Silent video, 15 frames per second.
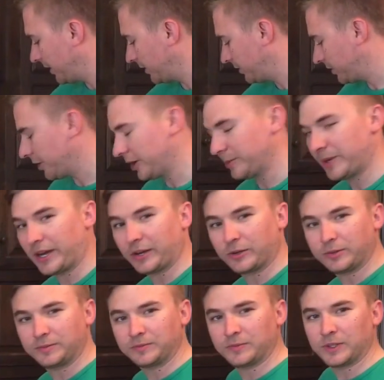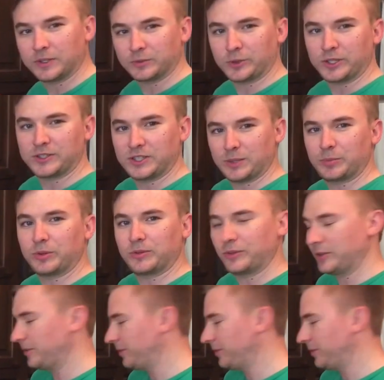and a stirring paddle. It's really simple for